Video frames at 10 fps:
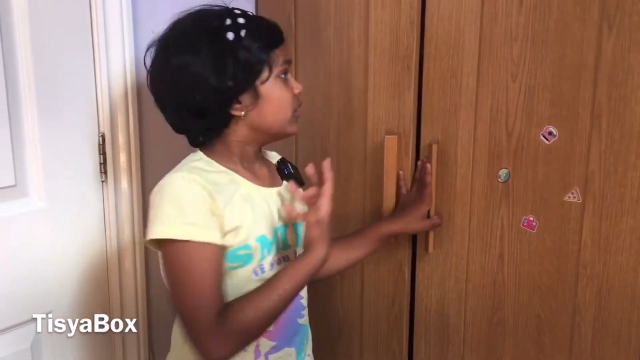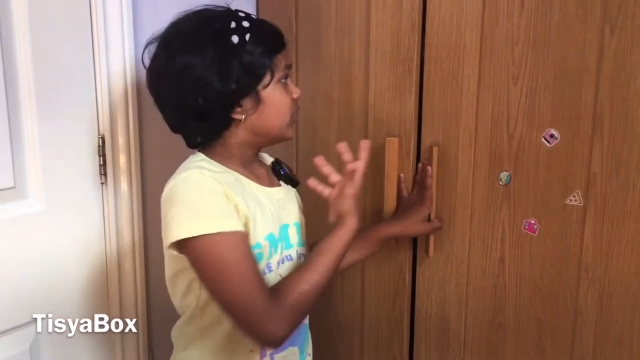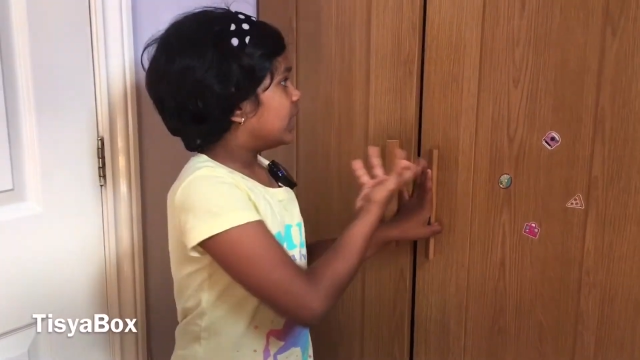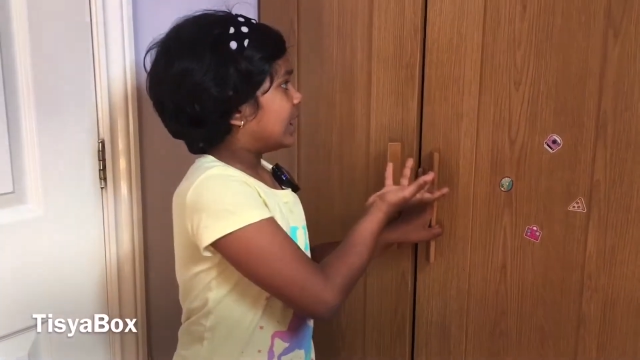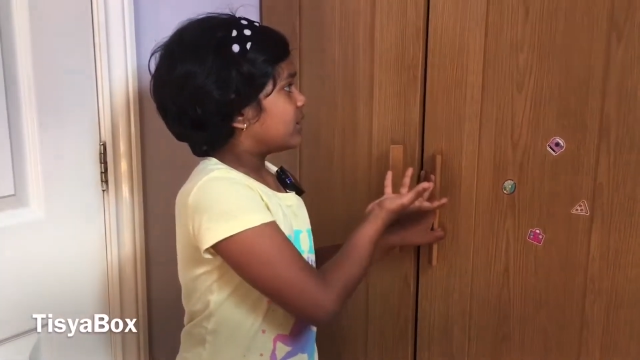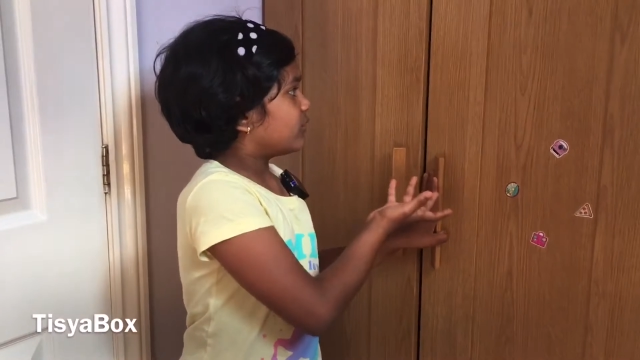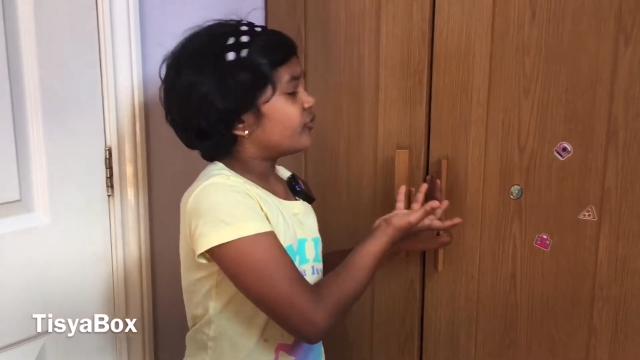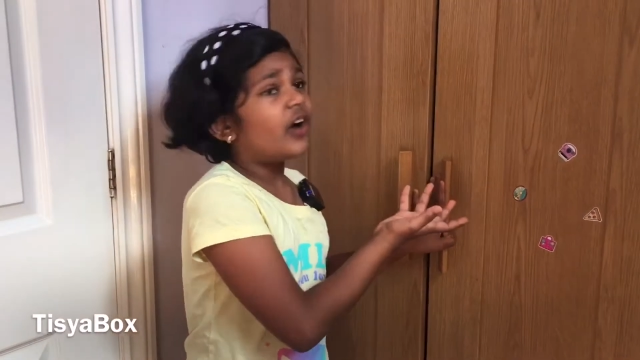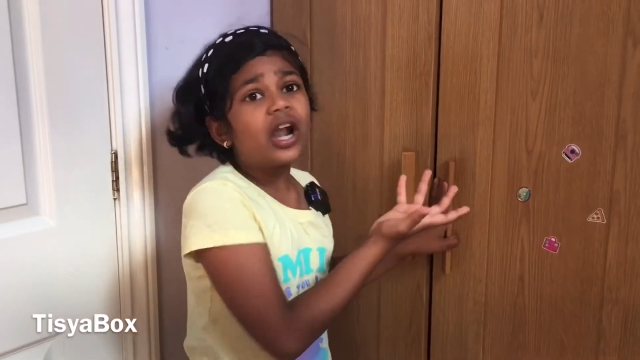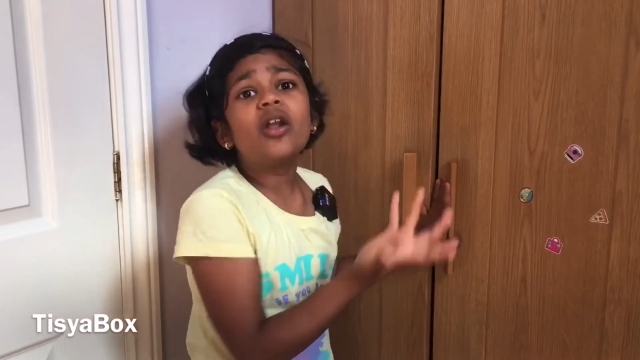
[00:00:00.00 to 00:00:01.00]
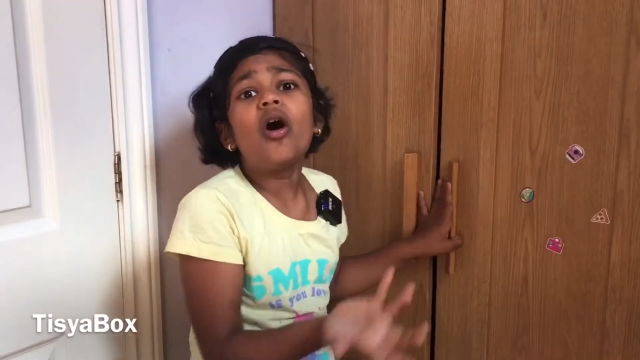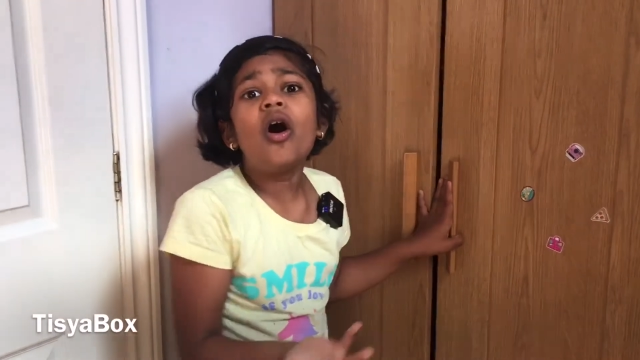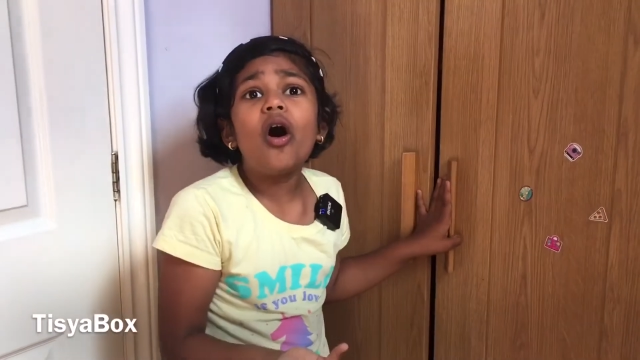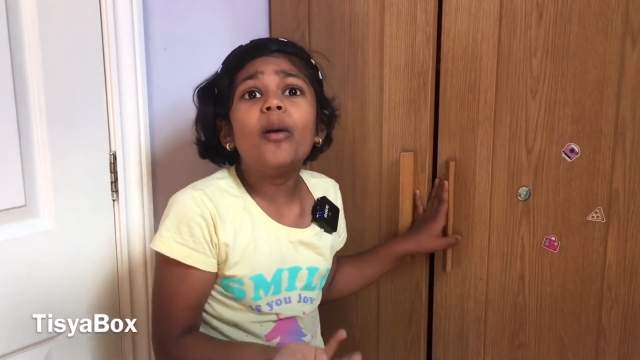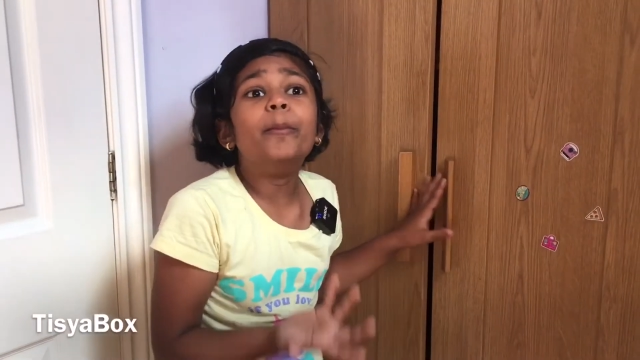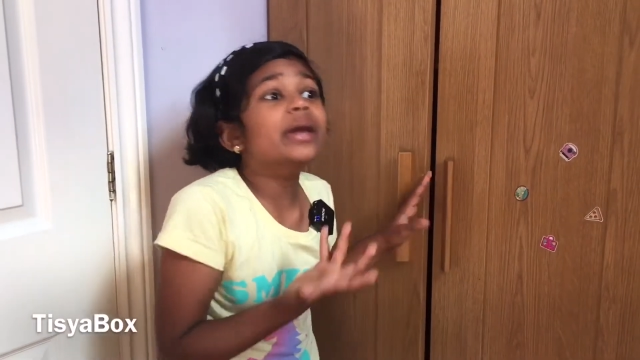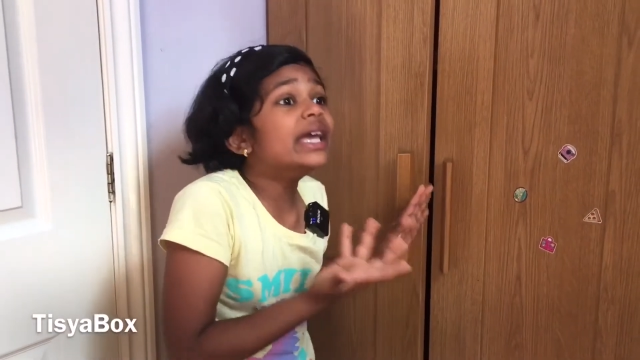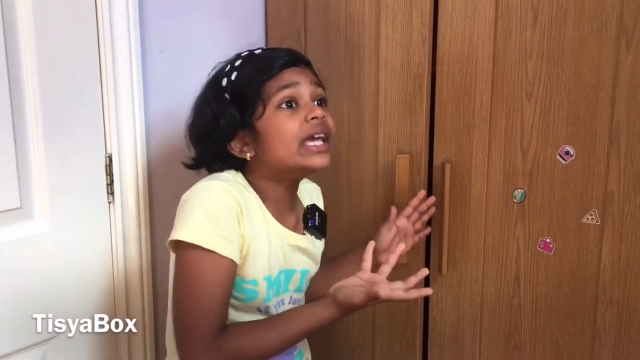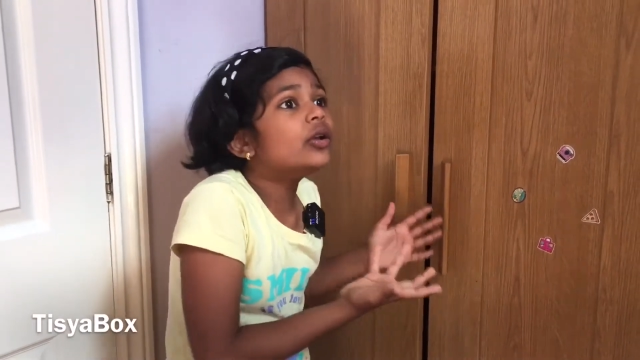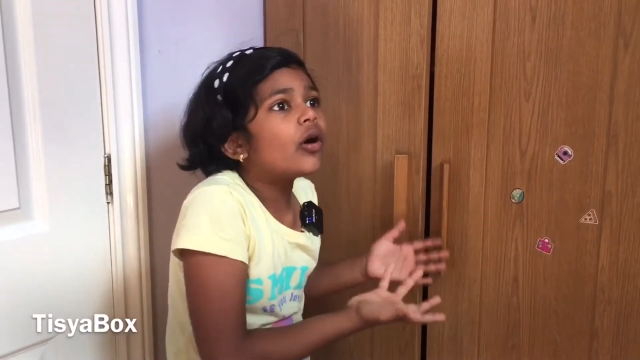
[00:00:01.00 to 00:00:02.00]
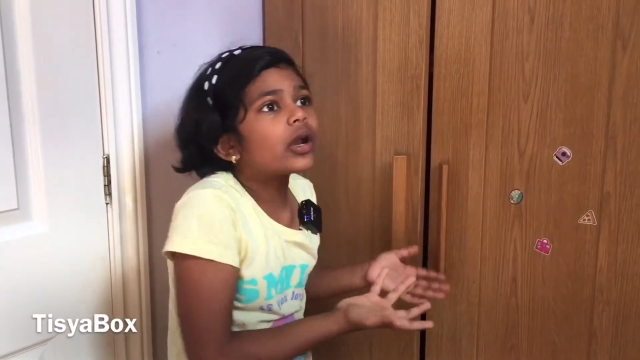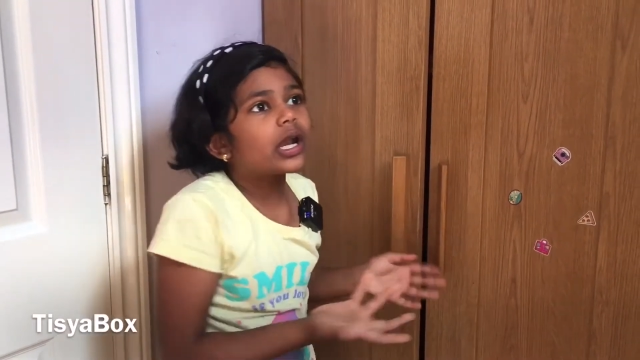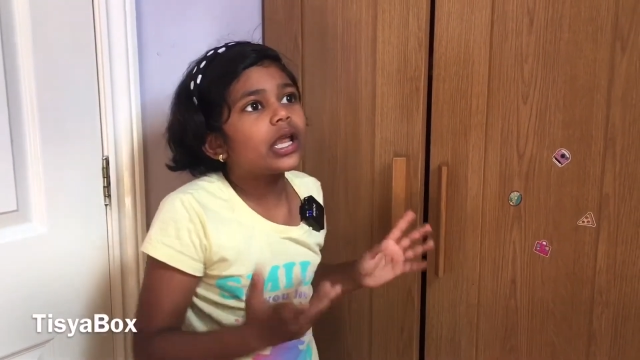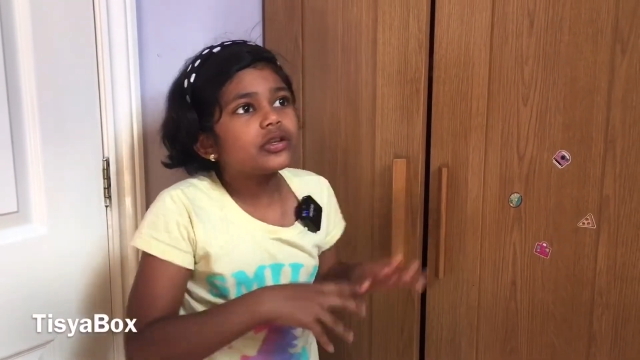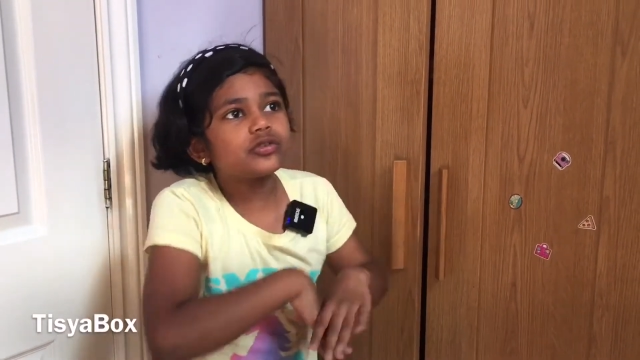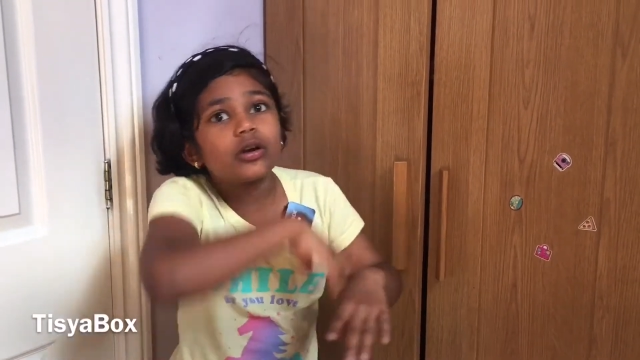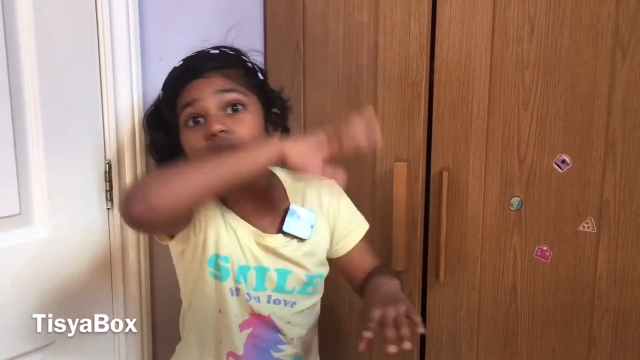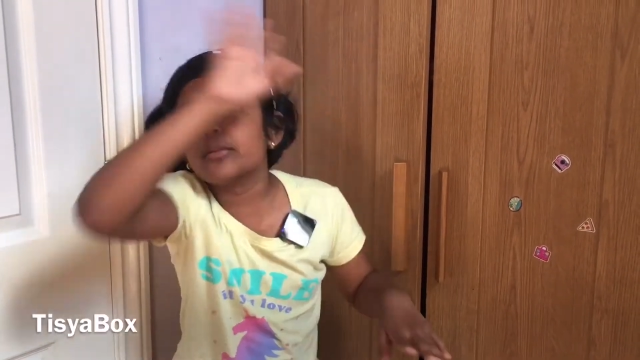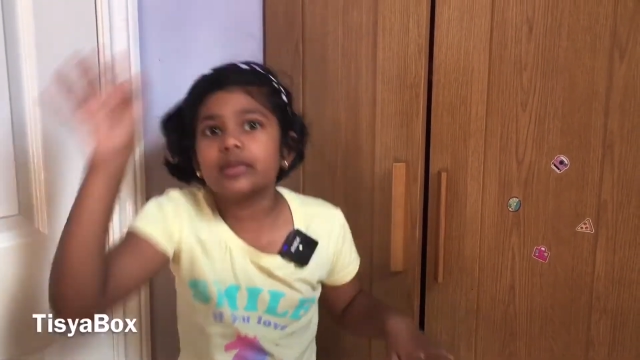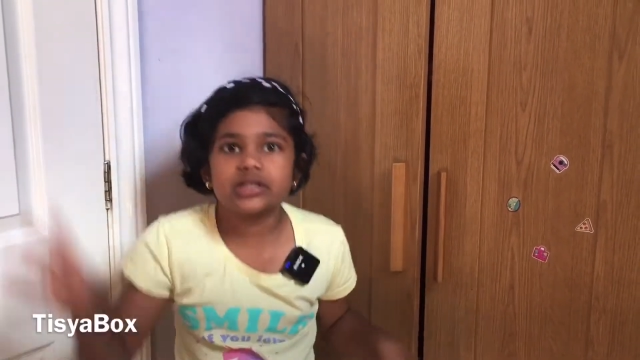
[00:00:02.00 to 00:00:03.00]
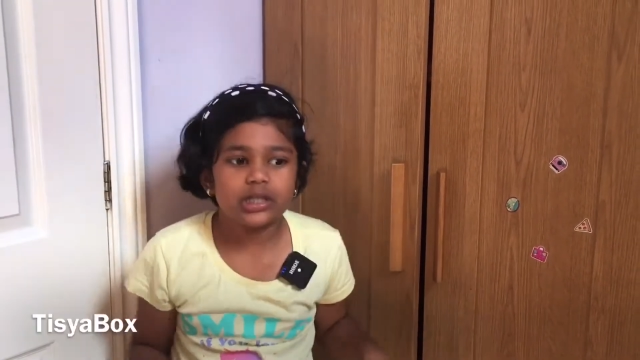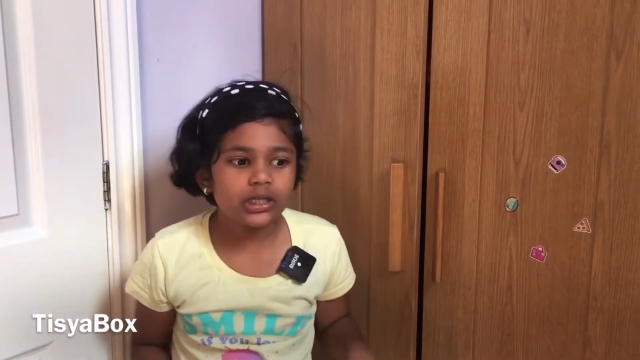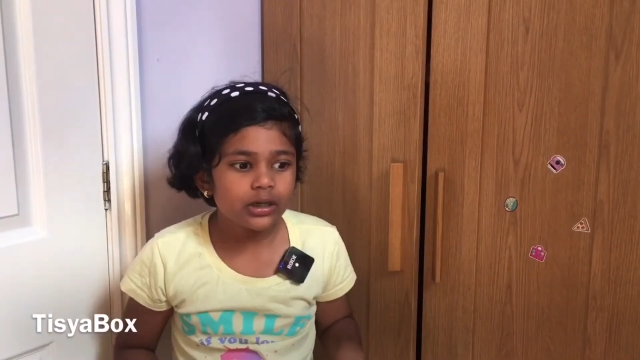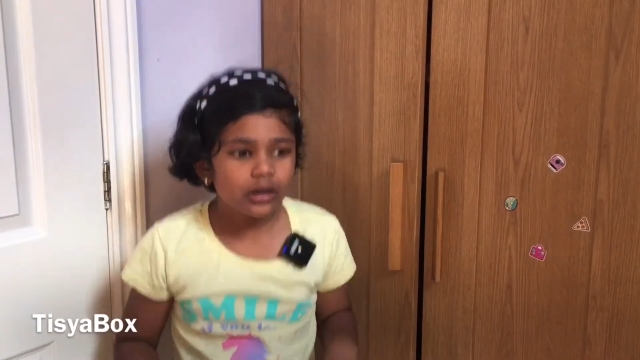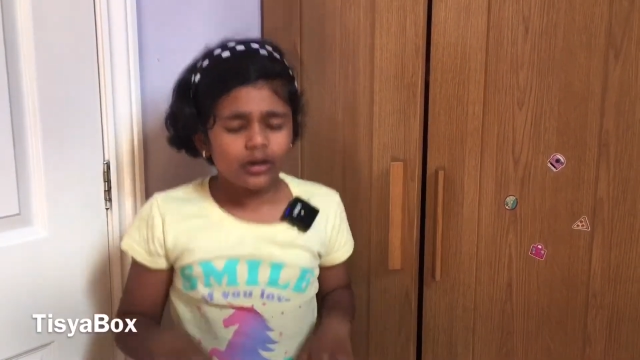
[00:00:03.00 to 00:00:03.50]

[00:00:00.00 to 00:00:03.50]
like fun being it organized, not like messy.